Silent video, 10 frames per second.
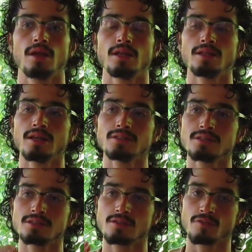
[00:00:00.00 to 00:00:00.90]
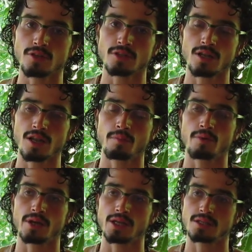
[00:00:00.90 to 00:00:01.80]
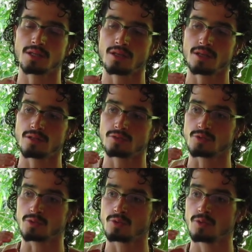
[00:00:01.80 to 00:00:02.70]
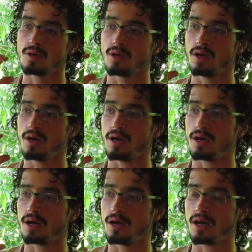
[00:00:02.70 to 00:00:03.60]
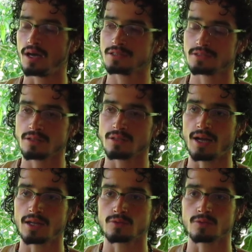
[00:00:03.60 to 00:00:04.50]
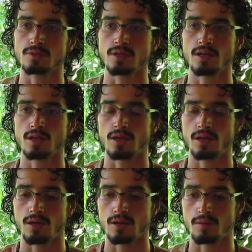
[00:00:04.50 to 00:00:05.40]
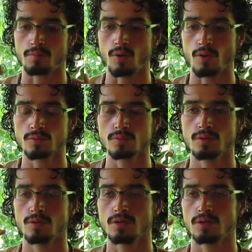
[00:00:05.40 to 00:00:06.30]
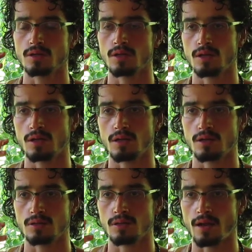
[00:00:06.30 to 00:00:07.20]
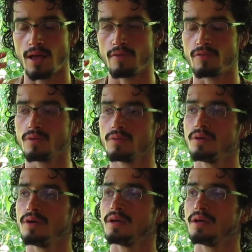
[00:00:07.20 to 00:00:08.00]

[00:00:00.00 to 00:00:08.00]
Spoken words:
And then this is further elaborated into Asti Dhatu, the bone level,